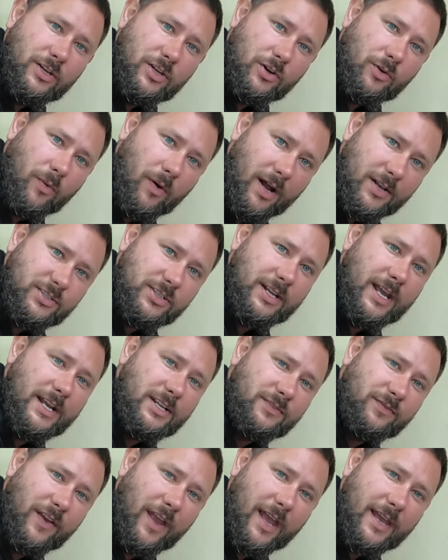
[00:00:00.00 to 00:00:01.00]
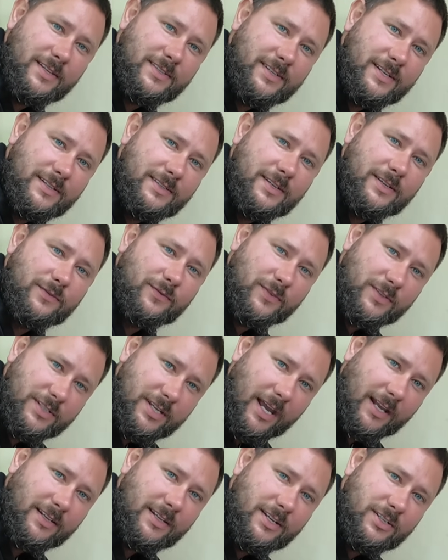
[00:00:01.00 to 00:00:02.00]
You're watching H V A C Tips for
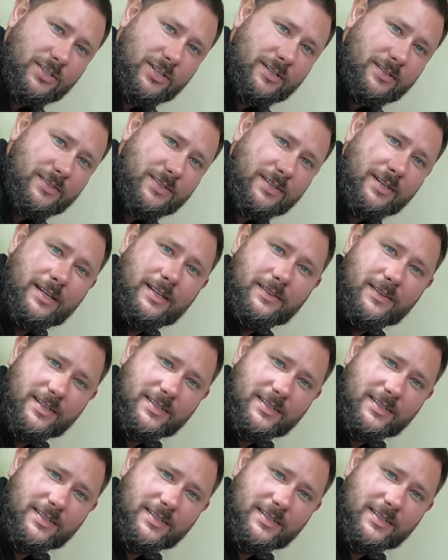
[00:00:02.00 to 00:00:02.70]
Technicians.